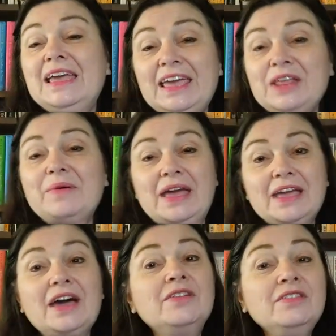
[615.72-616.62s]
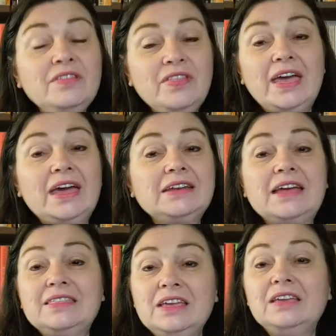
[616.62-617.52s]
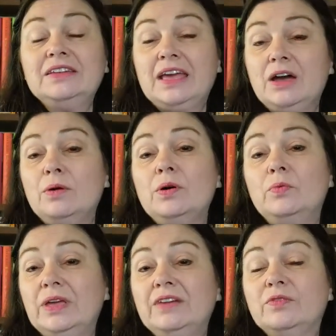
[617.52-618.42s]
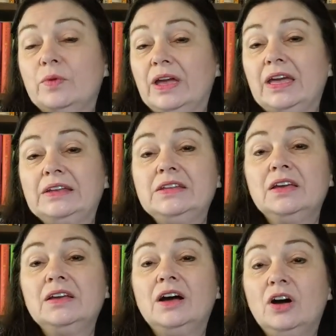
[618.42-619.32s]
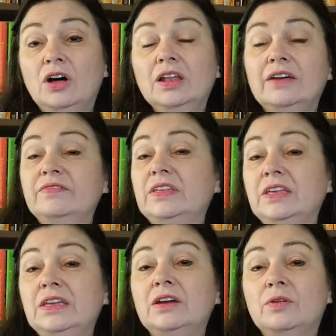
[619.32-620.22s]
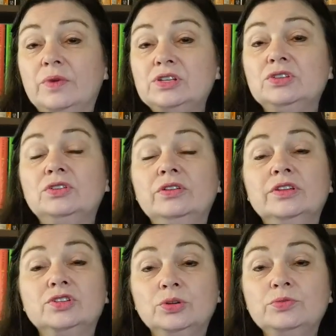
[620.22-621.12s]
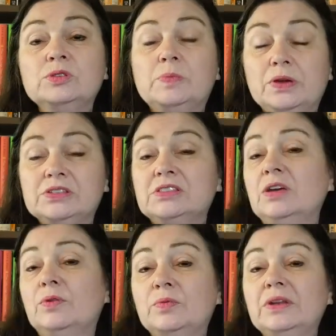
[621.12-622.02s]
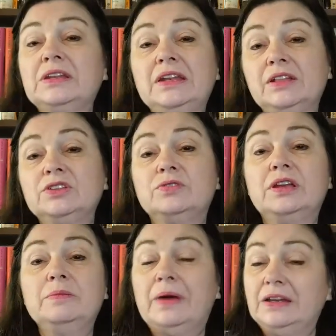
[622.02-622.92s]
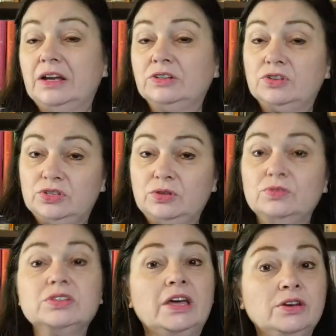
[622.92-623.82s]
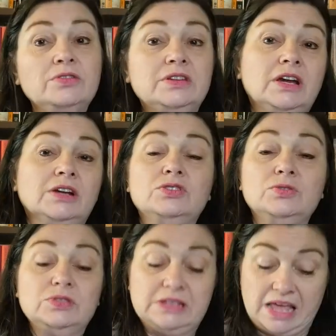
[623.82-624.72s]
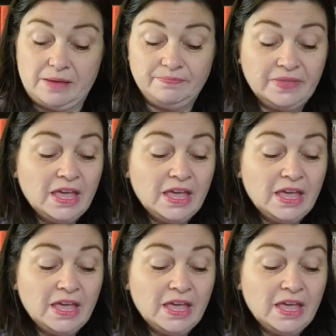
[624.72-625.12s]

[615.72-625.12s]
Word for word: Anyway, other than that, I think now we have read all of the original children's books that were written and illustrated by Dr. Seuss under the Dr. Seuss name.